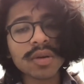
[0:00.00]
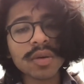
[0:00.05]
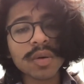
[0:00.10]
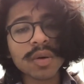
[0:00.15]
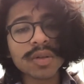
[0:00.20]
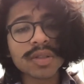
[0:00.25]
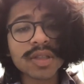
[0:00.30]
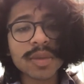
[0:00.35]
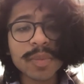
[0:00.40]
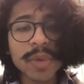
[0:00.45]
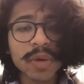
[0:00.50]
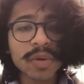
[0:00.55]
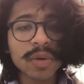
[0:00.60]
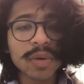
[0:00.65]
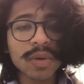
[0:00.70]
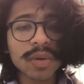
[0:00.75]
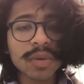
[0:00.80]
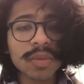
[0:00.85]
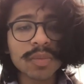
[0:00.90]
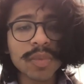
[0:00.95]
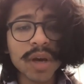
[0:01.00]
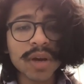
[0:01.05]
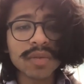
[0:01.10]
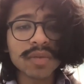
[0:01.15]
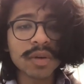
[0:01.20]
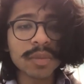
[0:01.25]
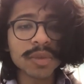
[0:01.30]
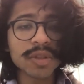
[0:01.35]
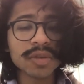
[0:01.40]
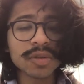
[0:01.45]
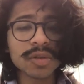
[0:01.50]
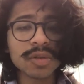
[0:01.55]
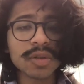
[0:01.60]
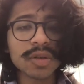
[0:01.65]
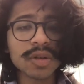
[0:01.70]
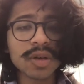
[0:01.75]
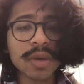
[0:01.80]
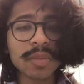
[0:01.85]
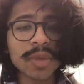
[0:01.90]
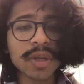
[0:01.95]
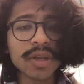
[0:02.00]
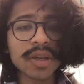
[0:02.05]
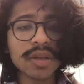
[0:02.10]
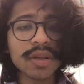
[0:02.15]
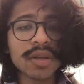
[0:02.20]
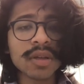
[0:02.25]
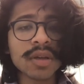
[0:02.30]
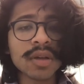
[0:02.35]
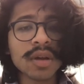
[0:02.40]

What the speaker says: or typical biopharmaceutical company.